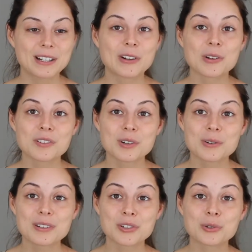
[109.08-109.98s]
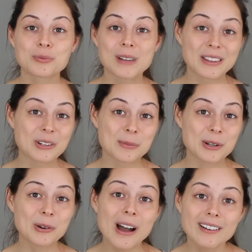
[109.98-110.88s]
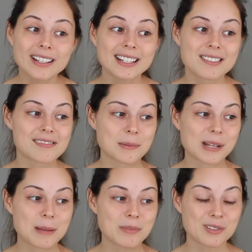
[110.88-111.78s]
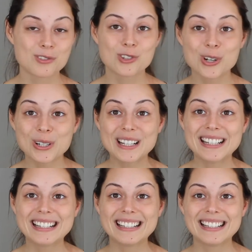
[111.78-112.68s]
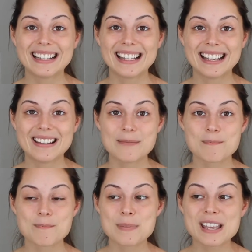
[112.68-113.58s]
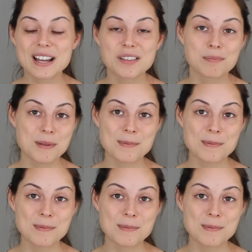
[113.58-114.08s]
it also is a little bit crowded and sometimes it's dirty because